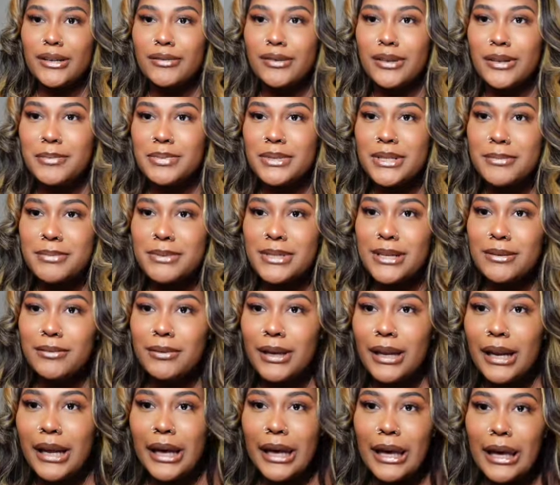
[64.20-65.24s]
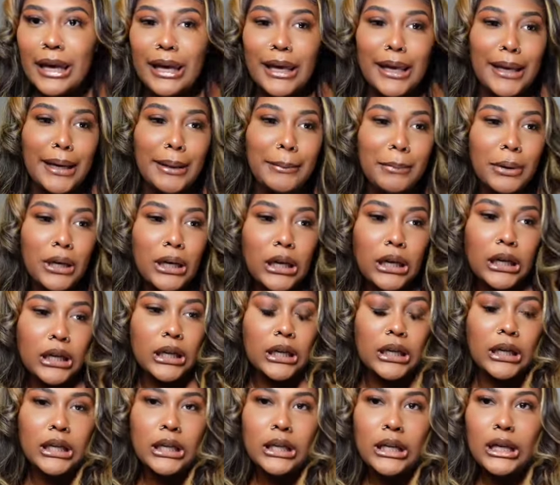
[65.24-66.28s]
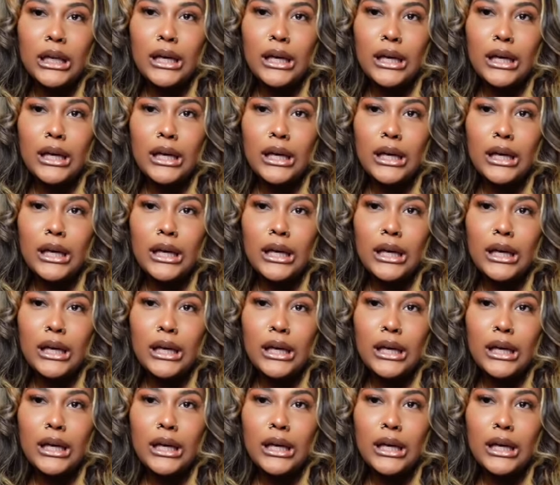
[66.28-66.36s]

no nip slips on a camera.